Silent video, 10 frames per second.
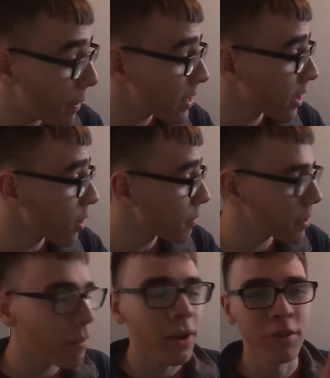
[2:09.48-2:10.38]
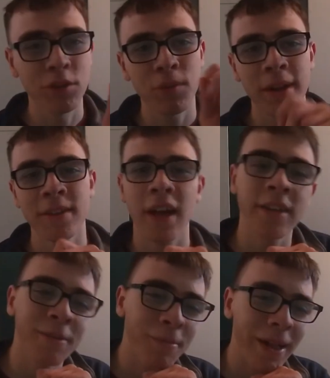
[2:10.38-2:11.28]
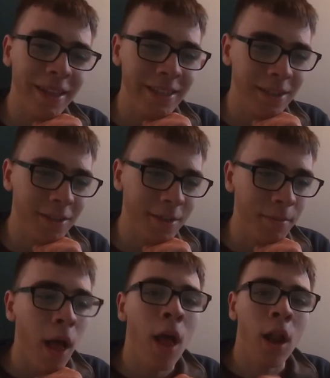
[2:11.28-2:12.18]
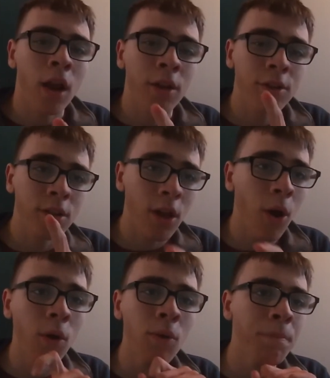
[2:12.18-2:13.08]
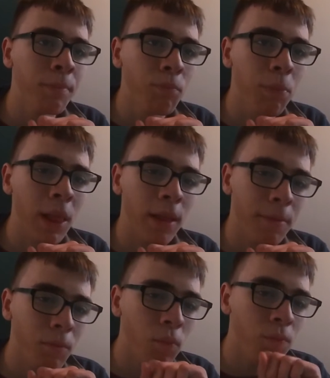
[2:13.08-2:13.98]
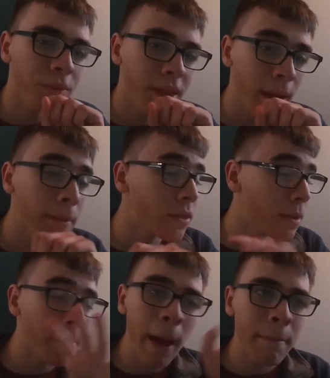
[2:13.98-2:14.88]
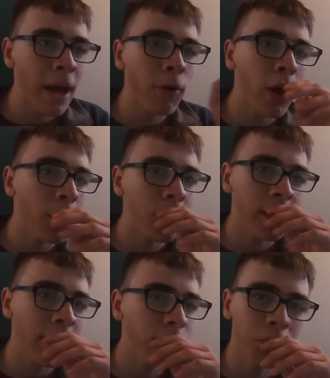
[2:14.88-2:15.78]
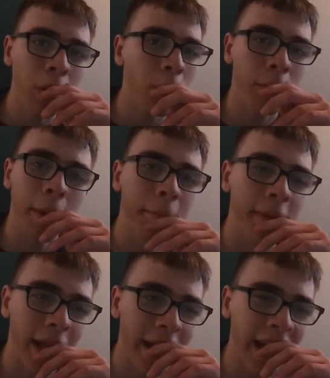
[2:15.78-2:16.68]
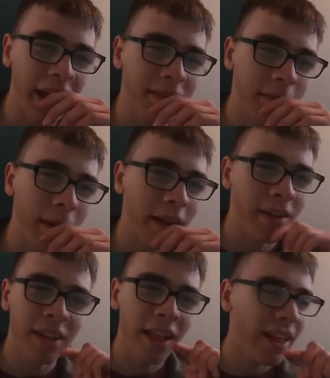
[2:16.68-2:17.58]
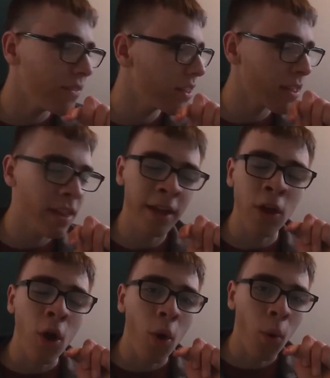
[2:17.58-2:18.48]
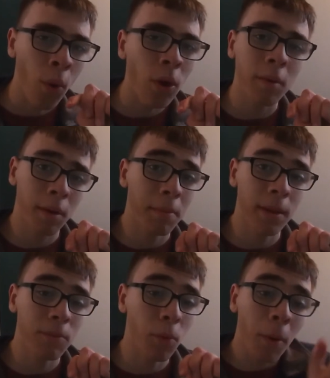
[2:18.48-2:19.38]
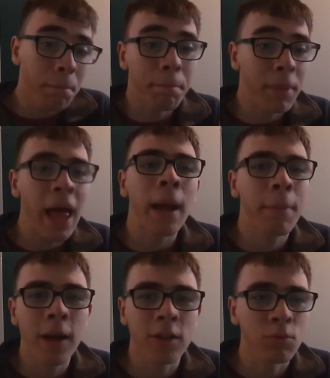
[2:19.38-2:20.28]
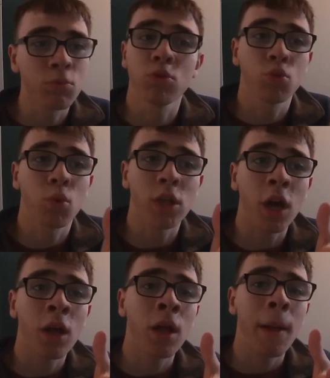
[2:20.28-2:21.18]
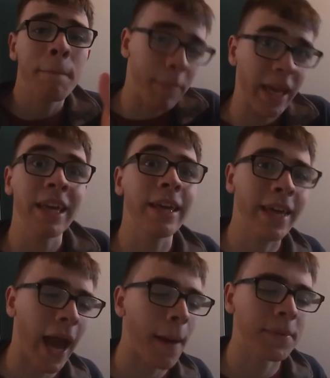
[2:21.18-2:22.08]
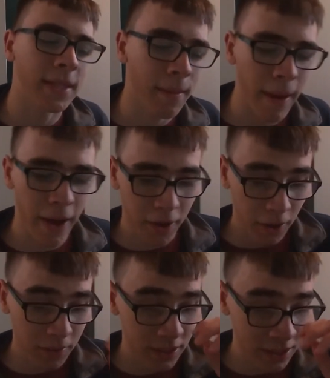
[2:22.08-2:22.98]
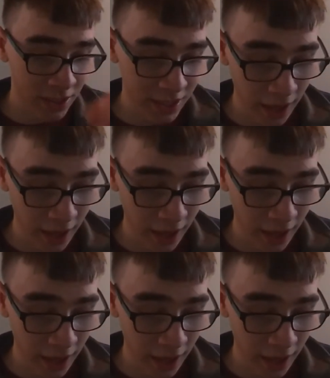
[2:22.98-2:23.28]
the part that got me the most was when Isaac Bradley tells him, no, but the America will never welcome a black Captain America. That even if dead, what black person would want to be Captain America, which is just